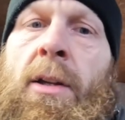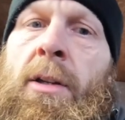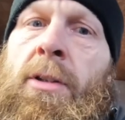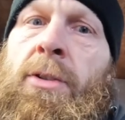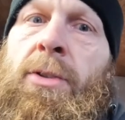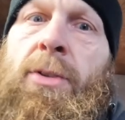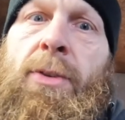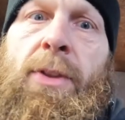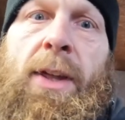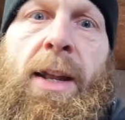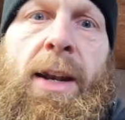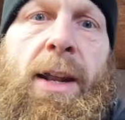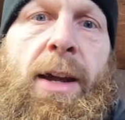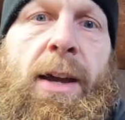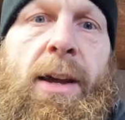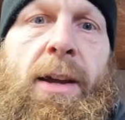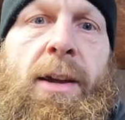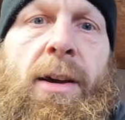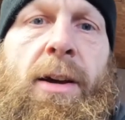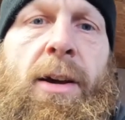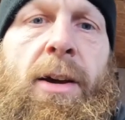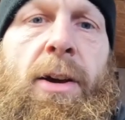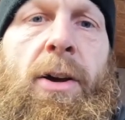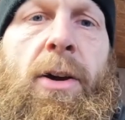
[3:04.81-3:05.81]
So then
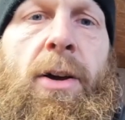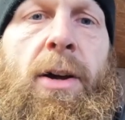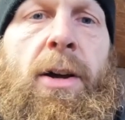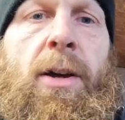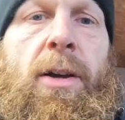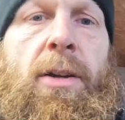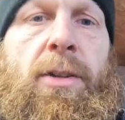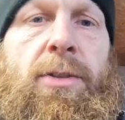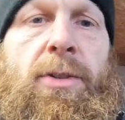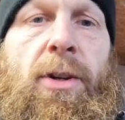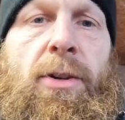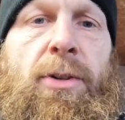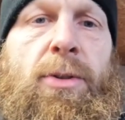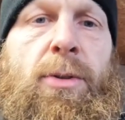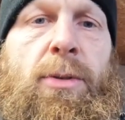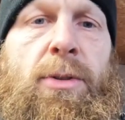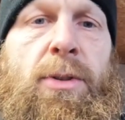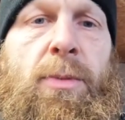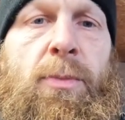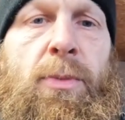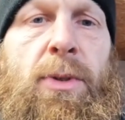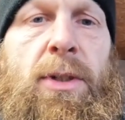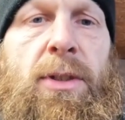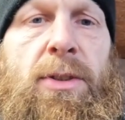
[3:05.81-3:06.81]
I started doing
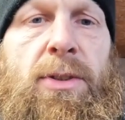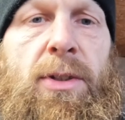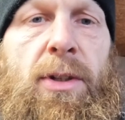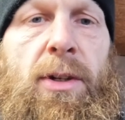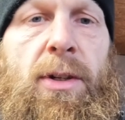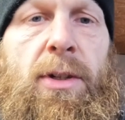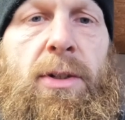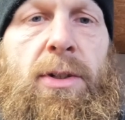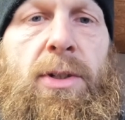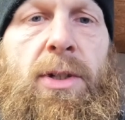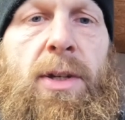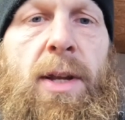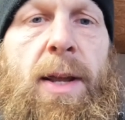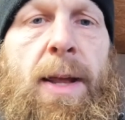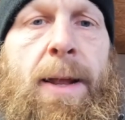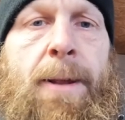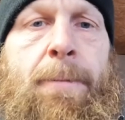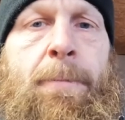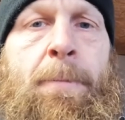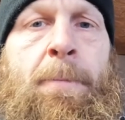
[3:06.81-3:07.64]
some research,